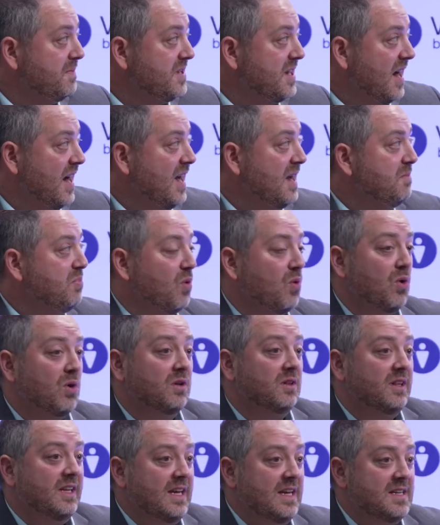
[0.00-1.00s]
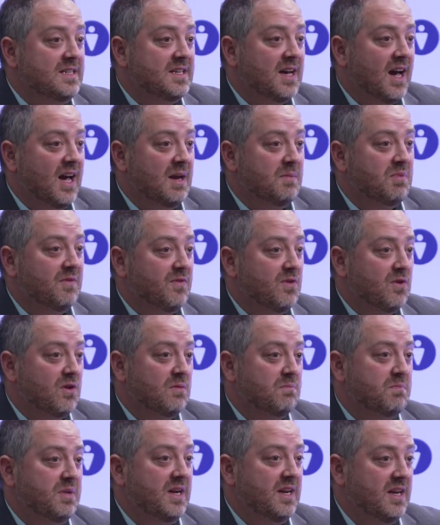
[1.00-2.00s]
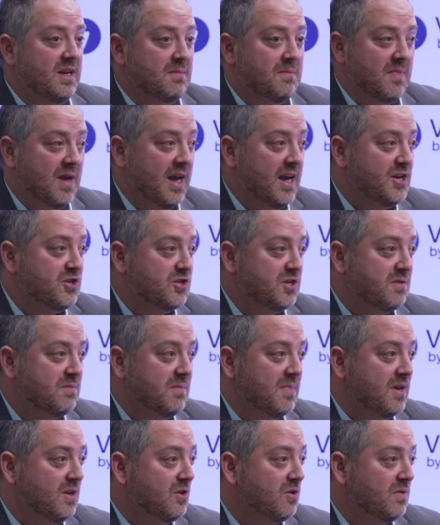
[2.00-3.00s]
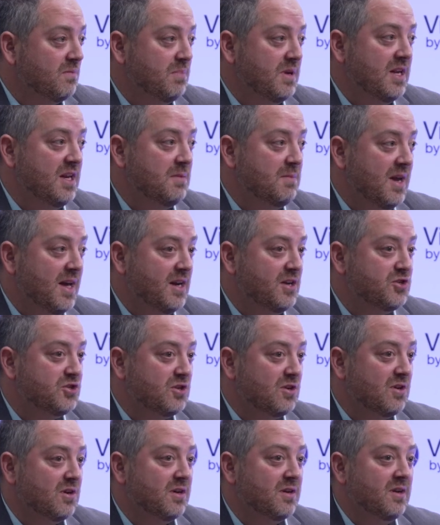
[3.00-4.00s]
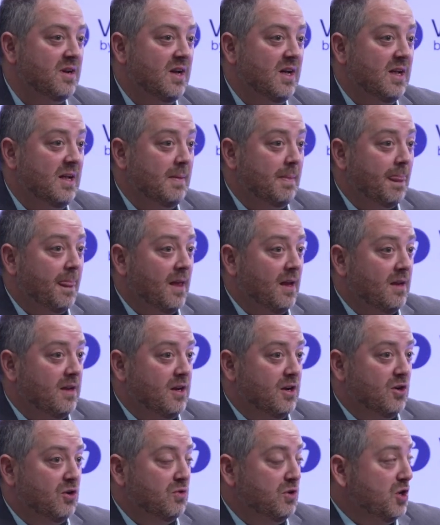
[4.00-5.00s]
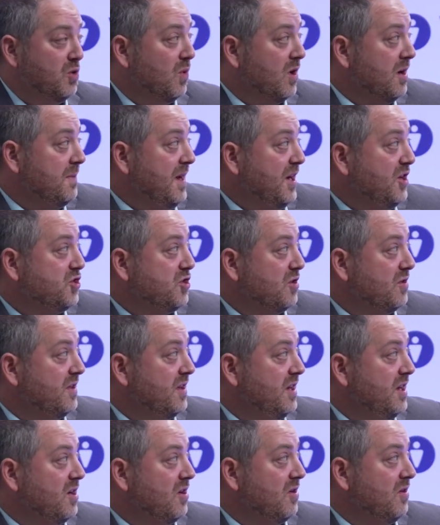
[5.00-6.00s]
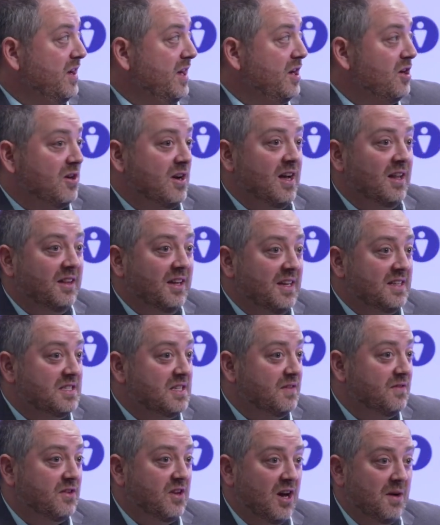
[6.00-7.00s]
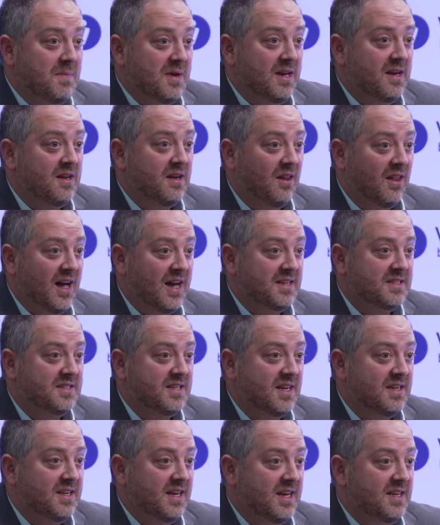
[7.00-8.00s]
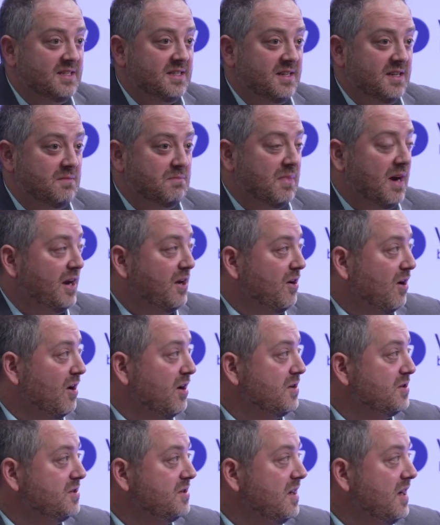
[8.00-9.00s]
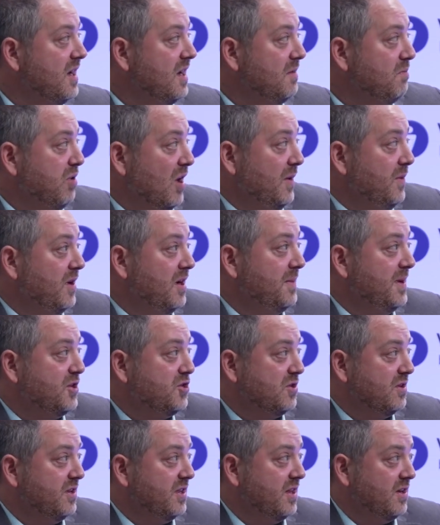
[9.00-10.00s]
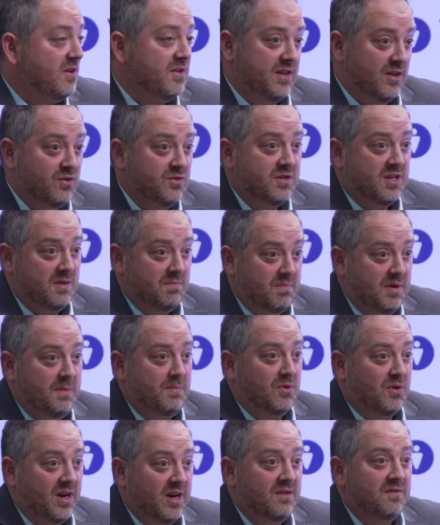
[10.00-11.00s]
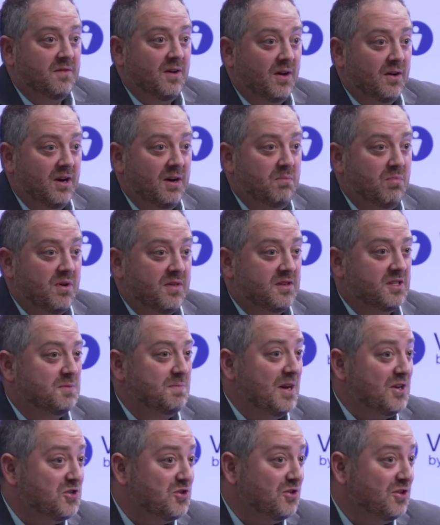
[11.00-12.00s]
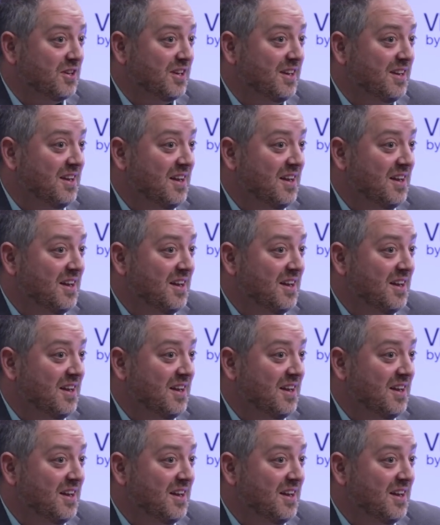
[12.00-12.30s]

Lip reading: type or lead type. If you're a BD agent, BD manager, and you want to make sure that your internet leads that have come in the last 10 days and didn't buy cars, probably want to make sure that those people are getting followed up with, especially